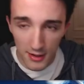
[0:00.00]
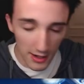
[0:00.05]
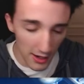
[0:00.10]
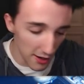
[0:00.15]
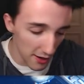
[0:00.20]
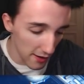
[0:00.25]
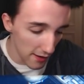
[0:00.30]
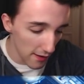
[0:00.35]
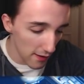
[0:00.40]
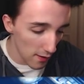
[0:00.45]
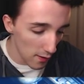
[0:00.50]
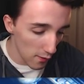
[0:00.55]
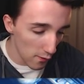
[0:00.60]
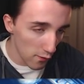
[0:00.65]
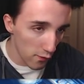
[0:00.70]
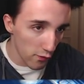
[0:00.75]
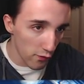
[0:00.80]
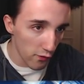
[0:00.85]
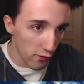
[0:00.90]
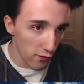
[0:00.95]
Let's see here.
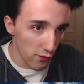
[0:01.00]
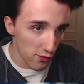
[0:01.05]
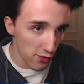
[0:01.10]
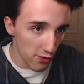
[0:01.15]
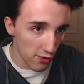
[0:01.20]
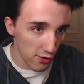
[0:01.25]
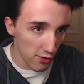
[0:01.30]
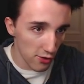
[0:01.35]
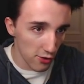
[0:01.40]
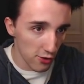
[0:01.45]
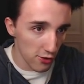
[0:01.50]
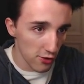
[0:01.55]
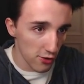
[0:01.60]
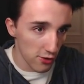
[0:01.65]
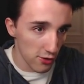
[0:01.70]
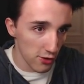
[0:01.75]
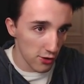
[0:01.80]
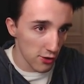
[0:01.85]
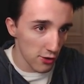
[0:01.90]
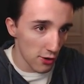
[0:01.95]

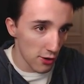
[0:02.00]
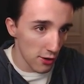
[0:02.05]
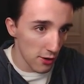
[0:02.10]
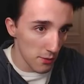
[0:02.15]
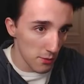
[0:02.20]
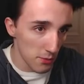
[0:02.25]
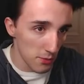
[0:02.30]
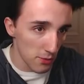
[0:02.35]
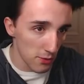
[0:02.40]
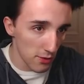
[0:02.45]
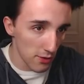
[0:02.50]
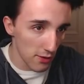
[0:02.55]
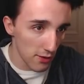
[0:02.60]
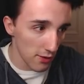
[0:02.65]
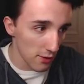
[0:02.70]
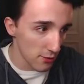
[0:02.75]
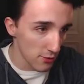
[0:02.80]
Star Wars.